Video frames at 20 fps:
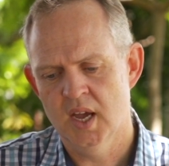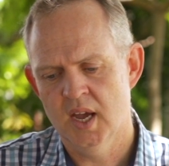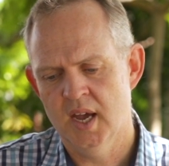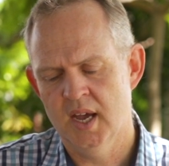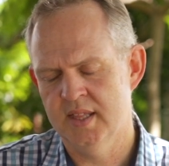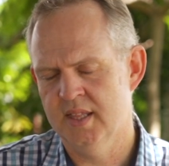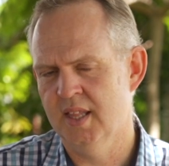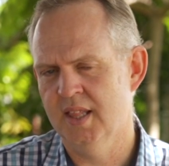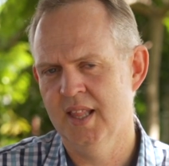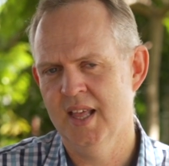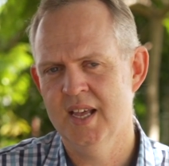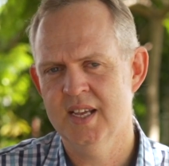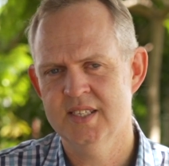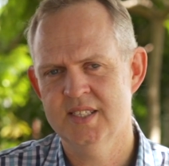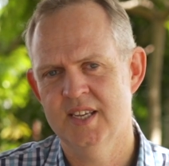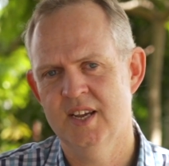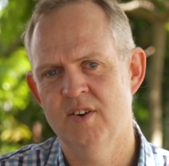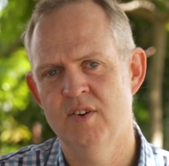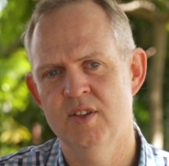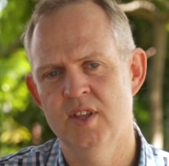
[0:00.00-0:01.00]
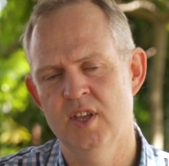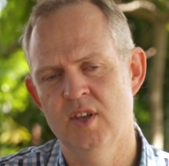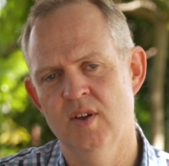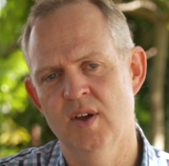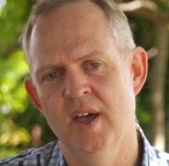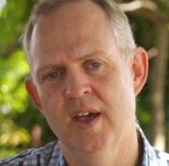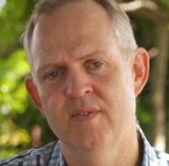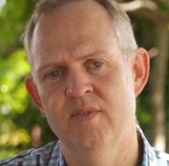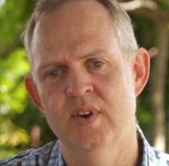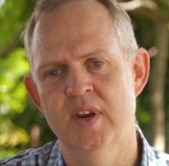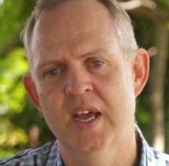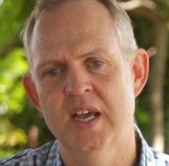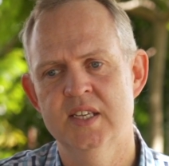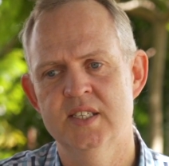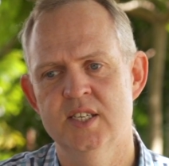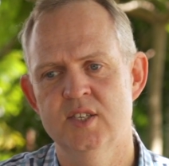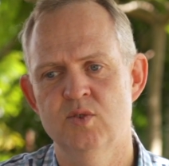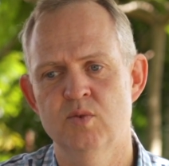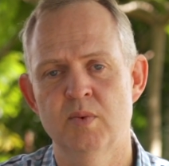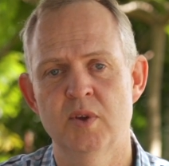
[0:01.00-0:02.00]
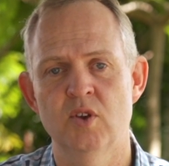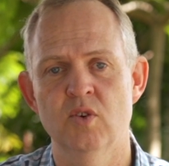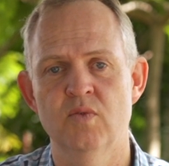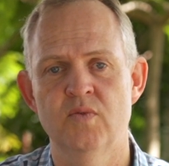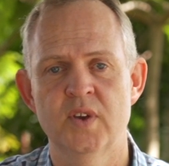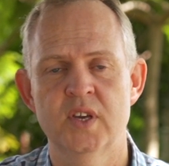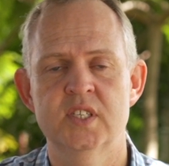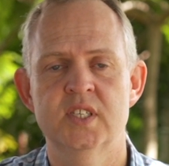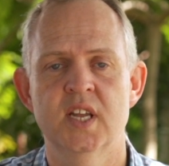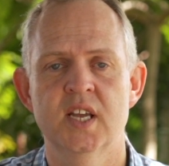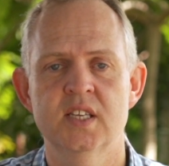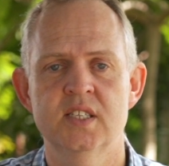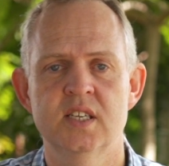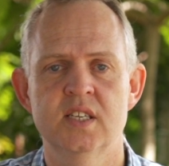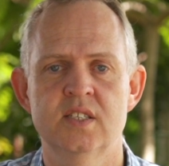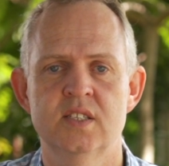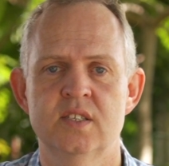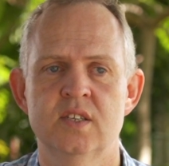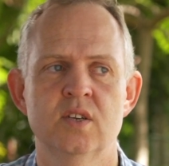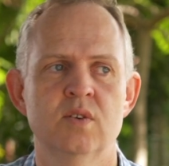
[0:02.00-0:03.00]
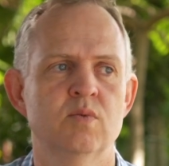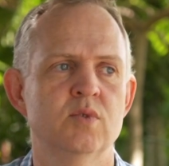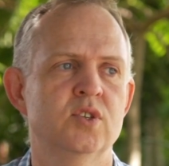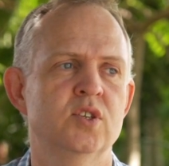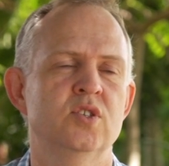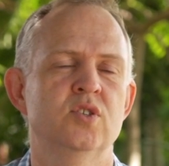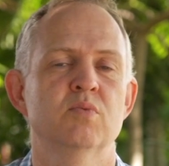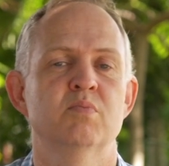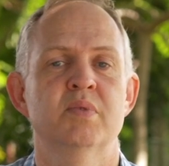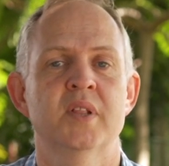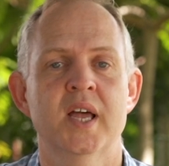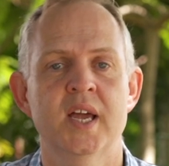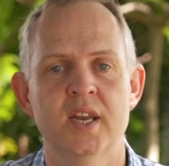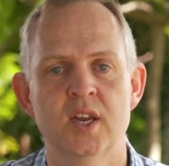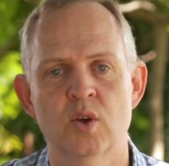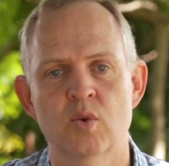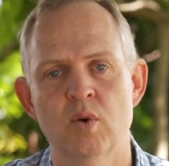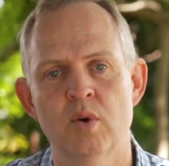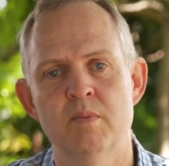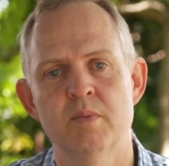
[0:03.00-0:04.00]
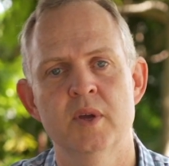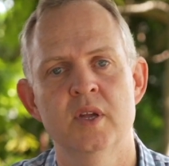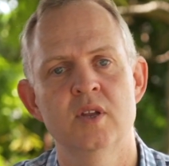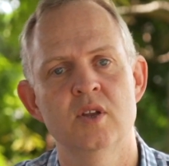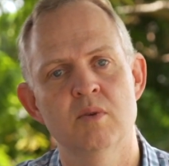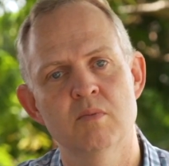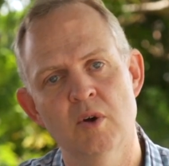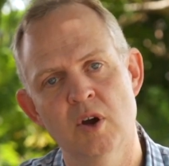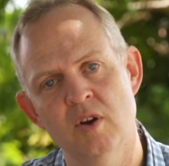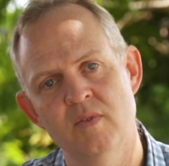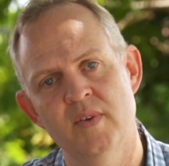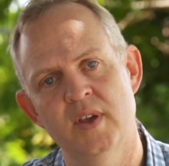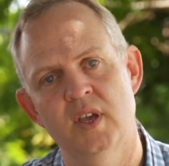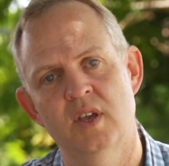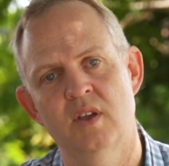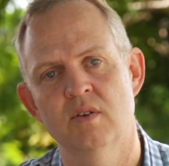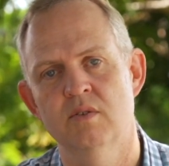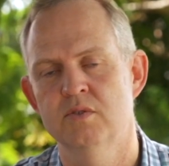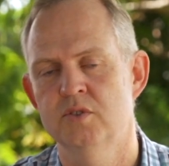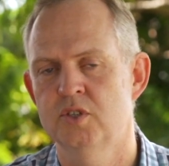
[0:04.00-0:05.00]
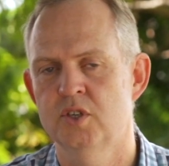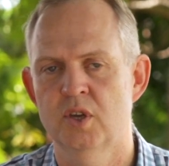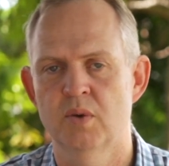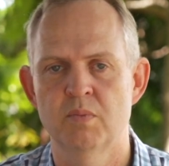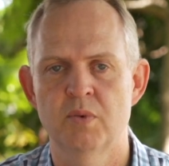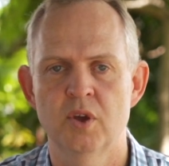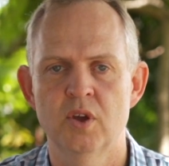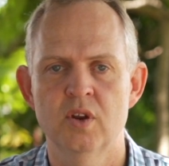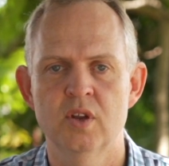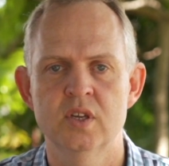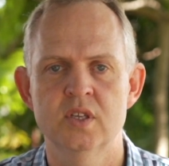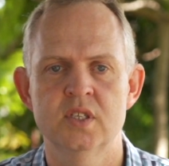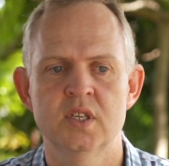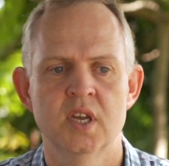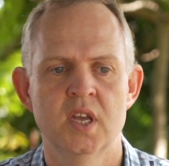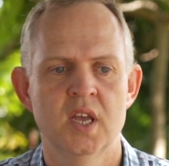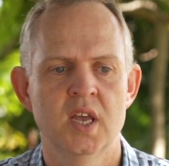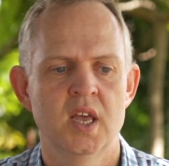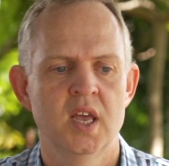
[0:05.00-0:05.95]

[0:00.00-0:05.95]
And the last area that you have in assets will be your fixed assets, which is your plant and equipment, your motor vehicles, your computers,